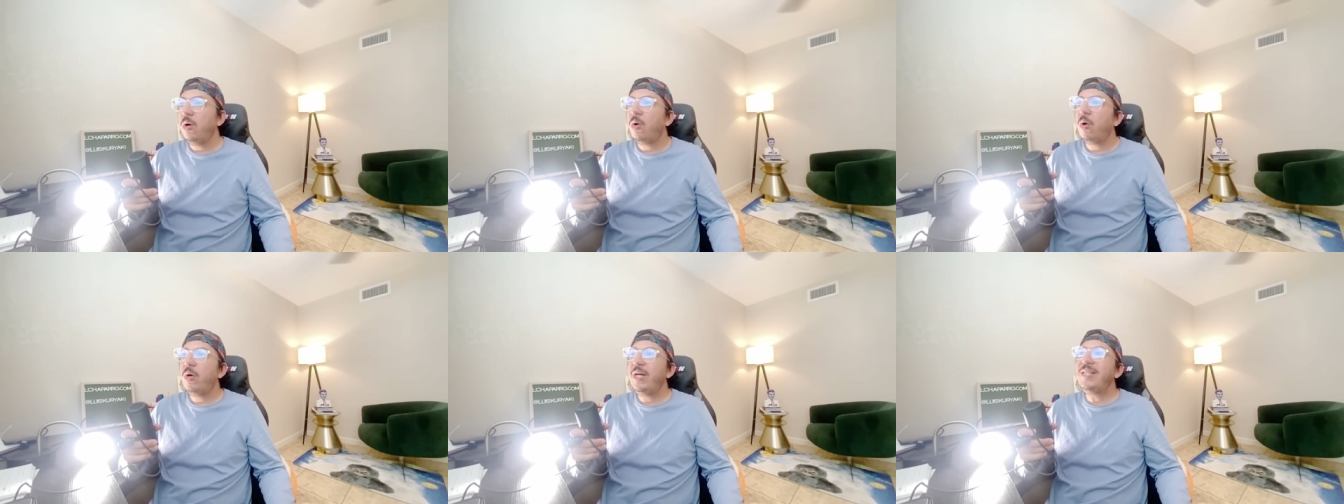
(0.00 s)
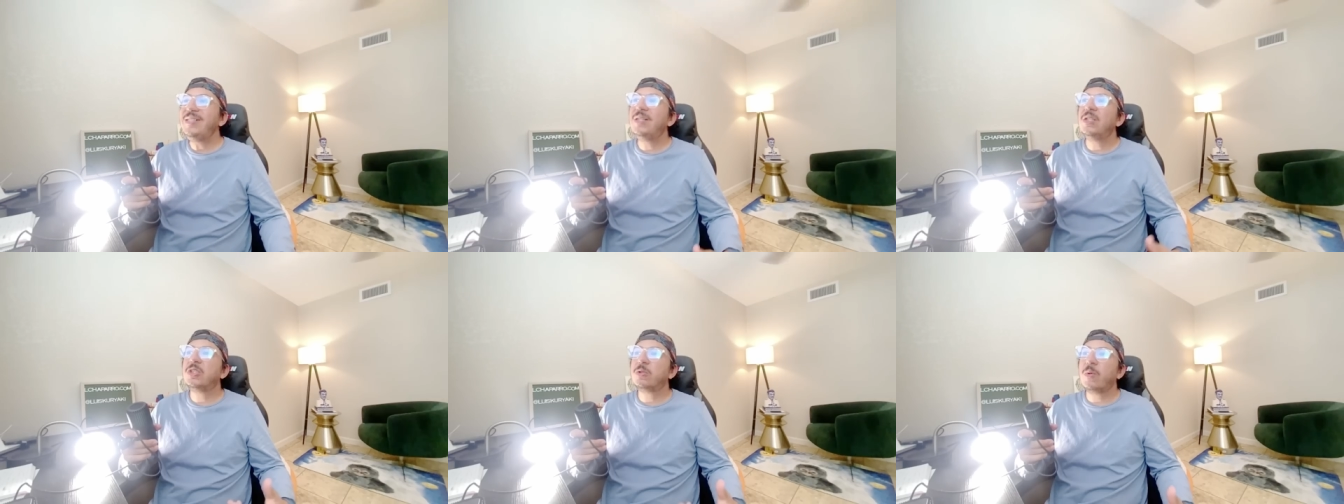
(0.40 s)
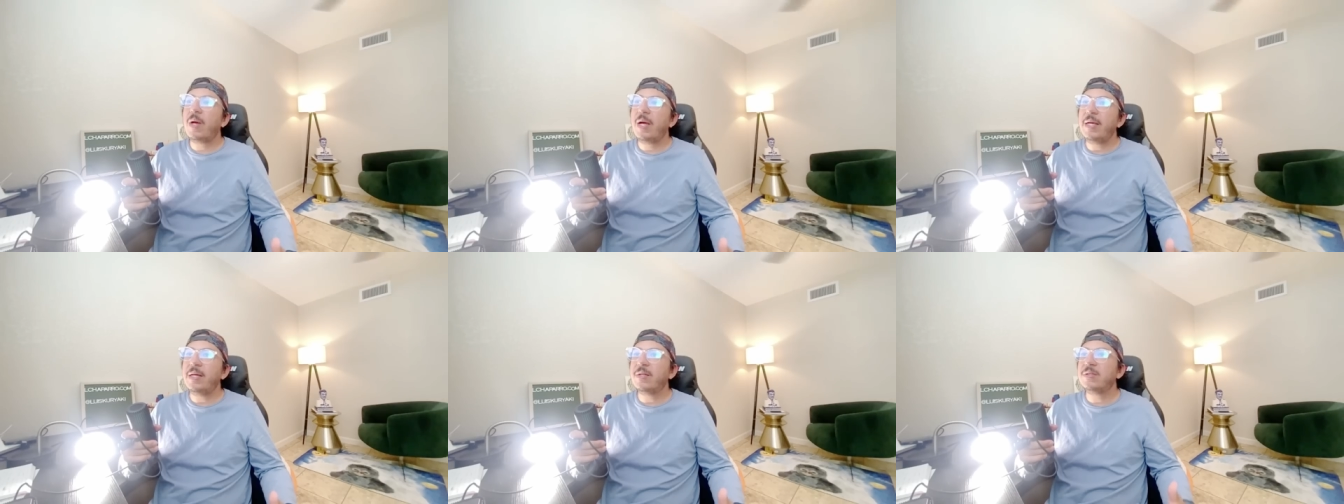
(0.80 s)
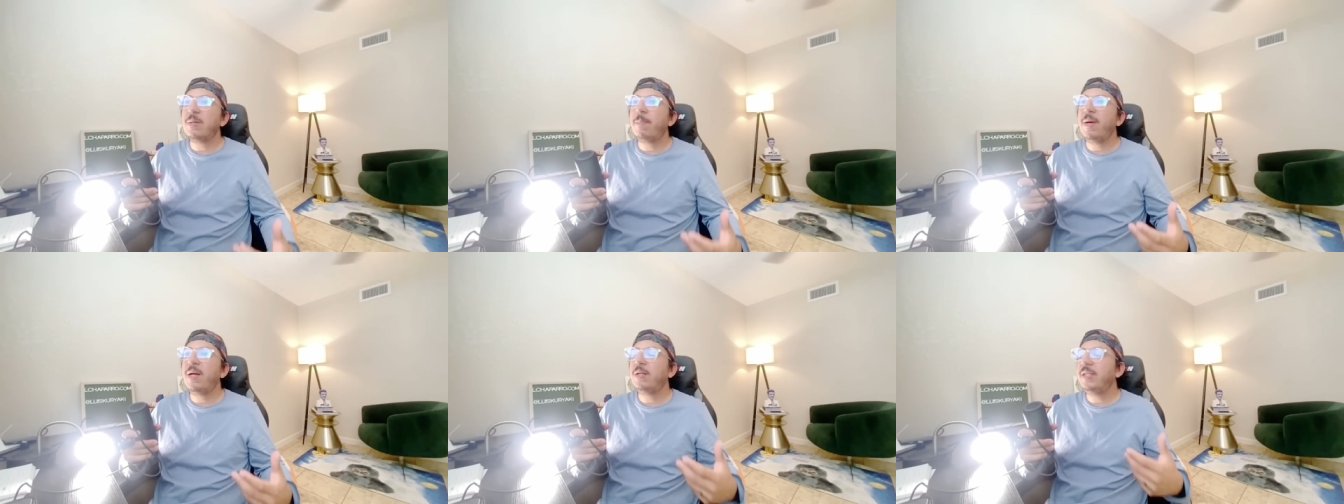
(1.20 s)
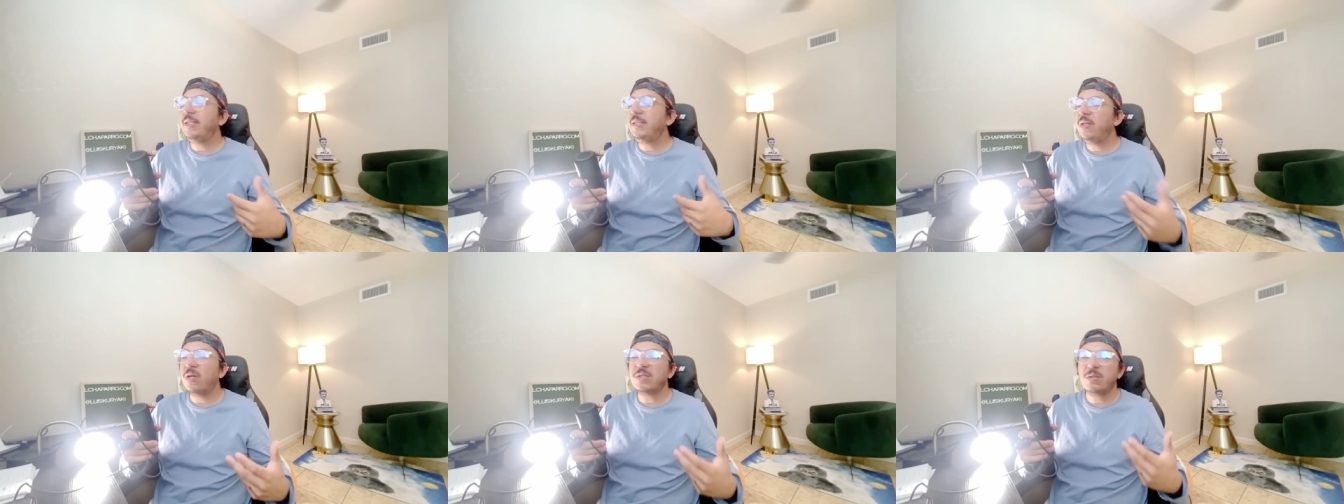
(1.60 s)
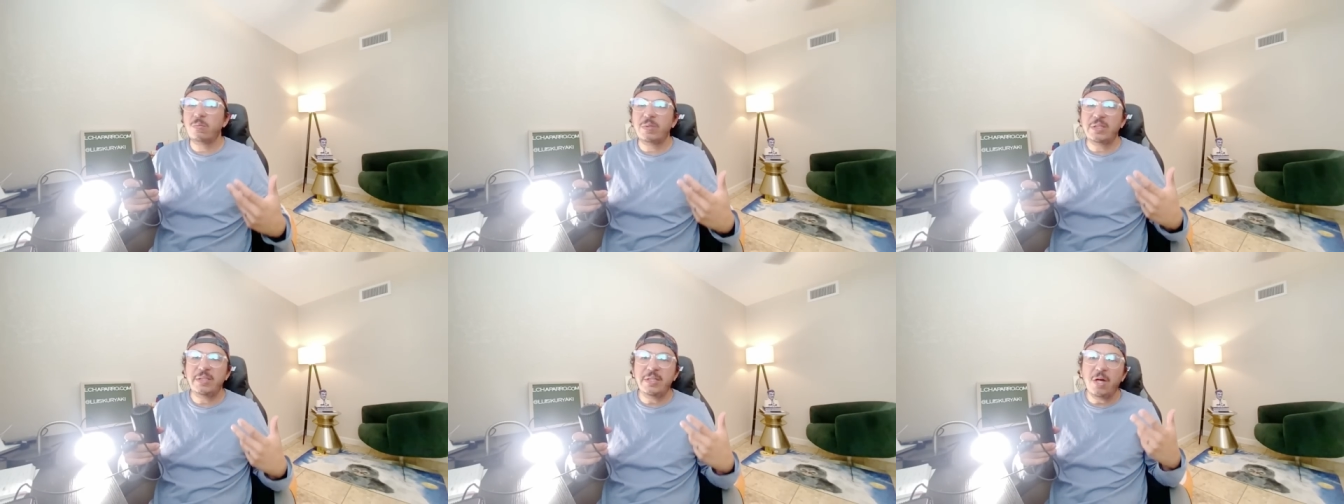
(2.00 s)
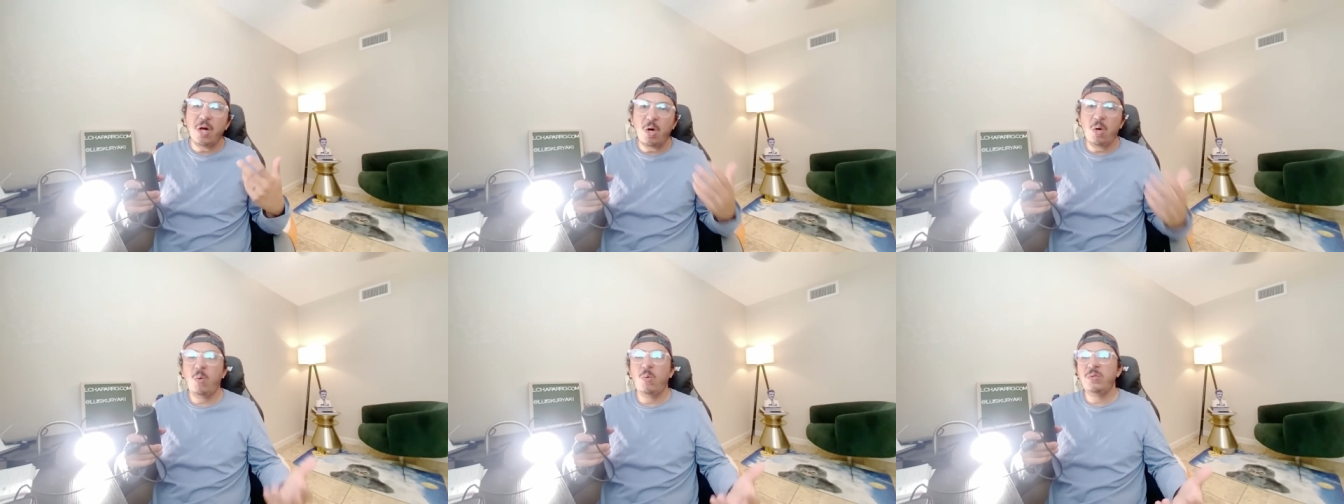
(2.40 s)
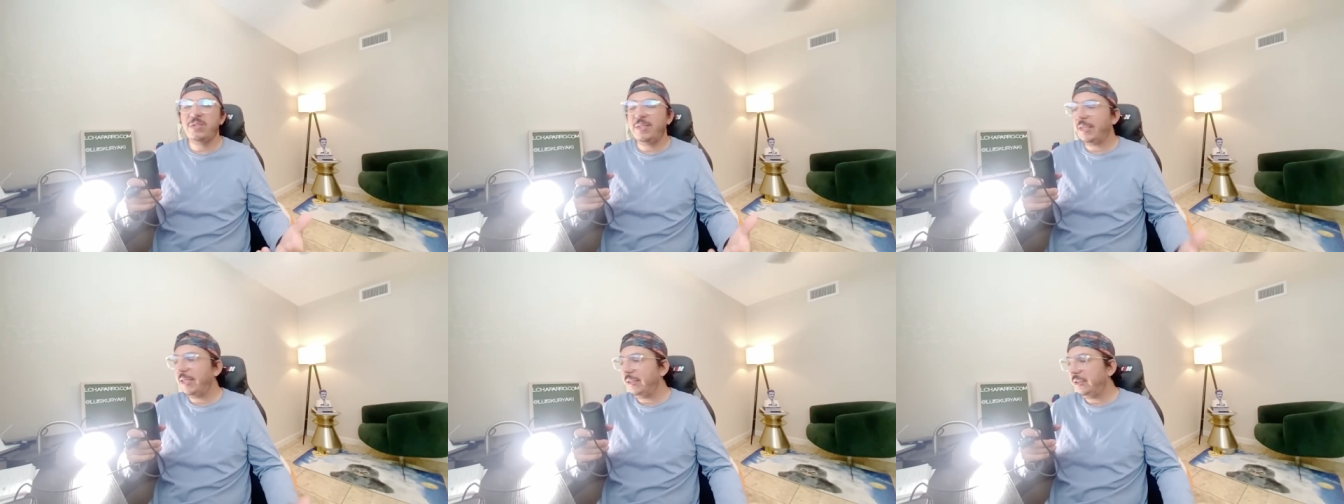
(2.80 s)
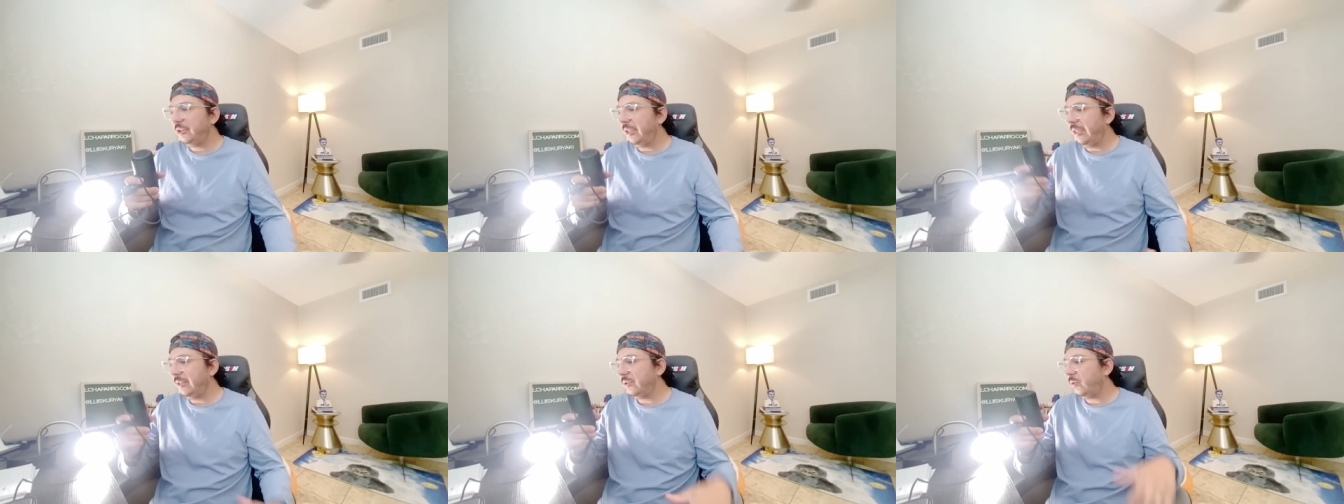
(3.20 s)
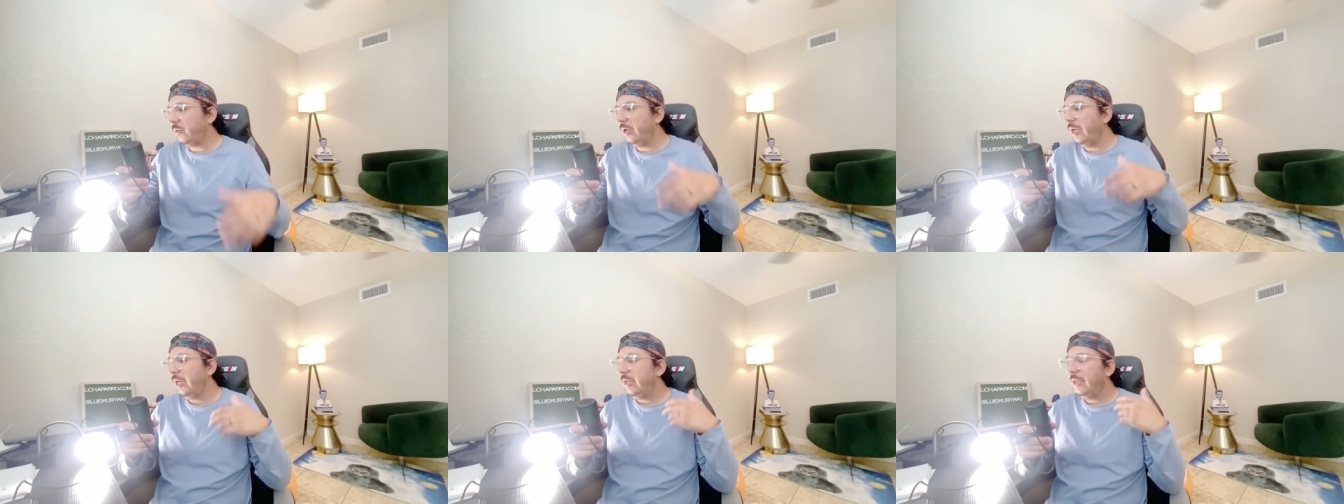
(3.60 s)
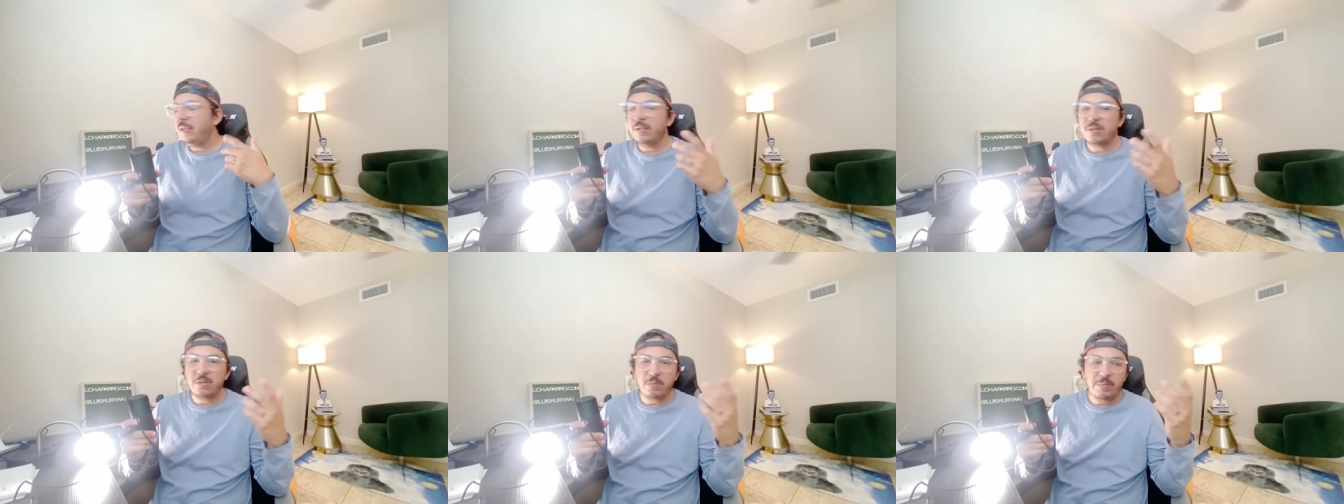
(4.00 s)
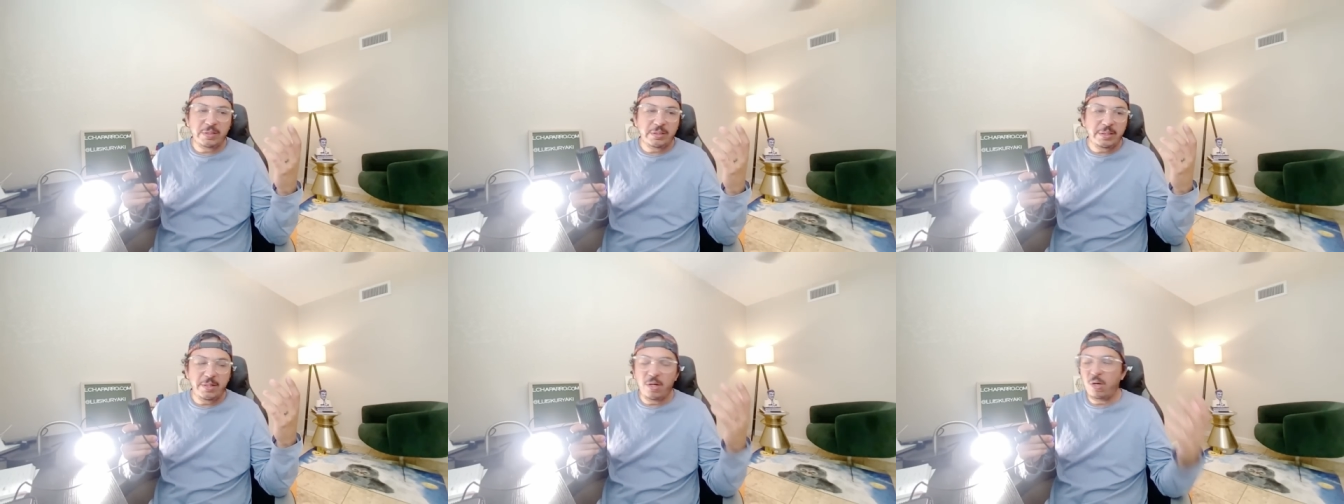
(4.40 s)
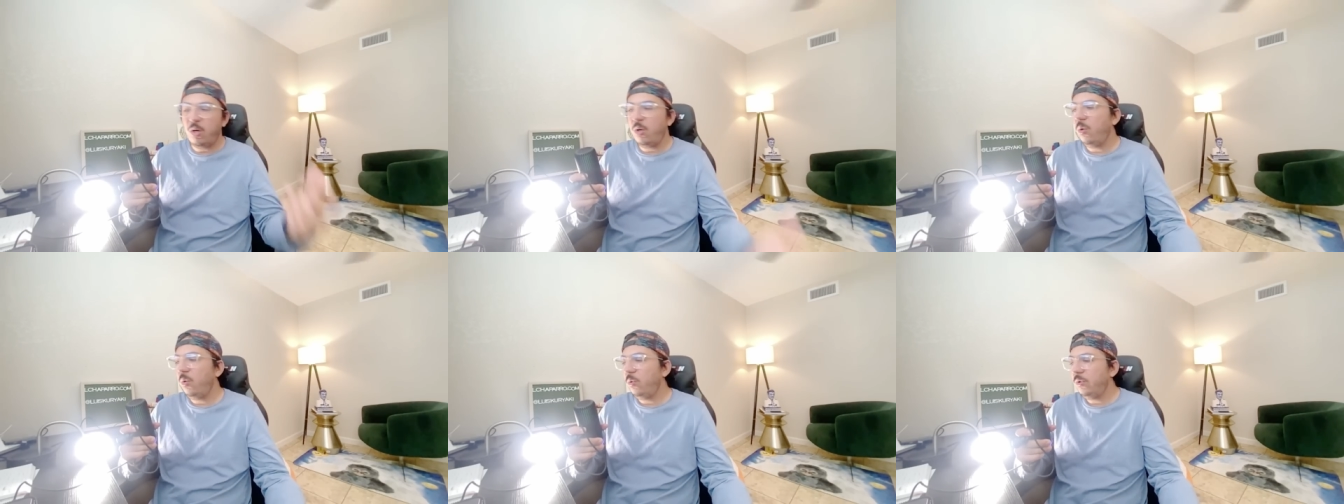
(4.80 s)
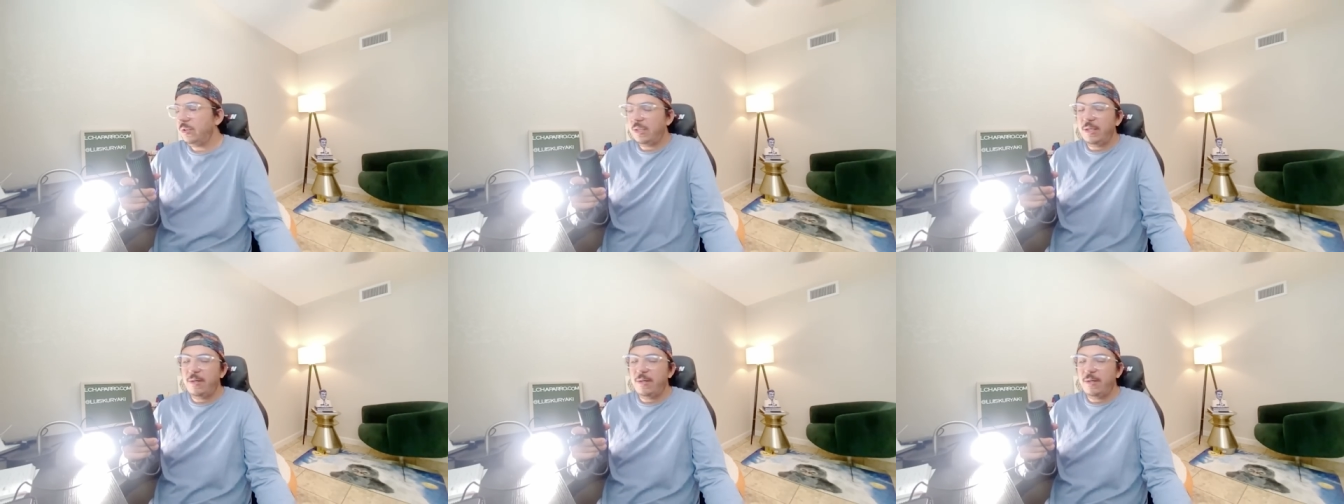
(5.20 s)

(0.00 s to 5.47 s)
or he's not trying, because apparently he doesn't really own the kitchens, or he doesn't really own